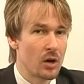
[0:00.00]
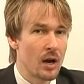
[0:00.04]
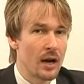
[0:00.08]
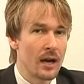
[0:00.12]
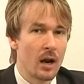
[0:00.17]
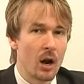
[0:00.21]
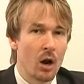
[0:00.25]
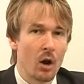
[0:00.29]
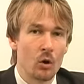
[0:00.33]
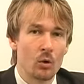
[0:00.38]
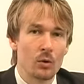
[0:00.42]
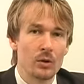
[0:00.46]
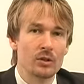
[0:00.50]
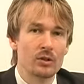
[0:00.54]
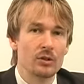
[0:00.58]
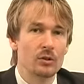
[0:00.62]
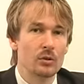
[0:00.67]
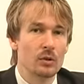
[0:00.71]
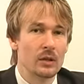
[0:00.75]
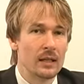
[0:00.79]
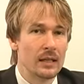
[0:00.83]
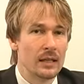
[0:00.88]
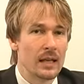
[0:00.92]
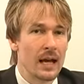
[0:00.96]
I always
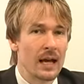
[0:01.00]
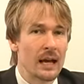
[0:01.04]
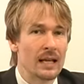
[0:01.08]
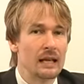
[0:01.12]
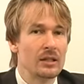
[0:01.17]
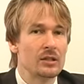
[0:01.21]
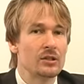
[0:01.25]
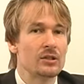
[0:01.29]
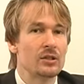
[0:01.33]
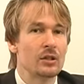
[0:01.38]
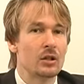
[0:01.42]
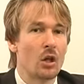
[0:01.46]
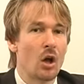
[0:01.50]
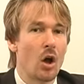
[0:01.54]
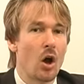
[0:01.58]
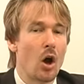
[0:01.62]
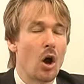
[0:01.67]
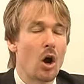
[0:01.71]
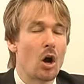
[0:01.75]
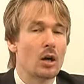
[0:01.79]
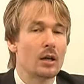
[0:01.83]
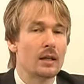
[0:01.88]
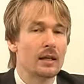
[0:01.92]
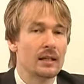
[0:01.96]
do a nice
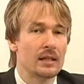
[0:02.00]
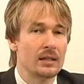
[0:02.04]
long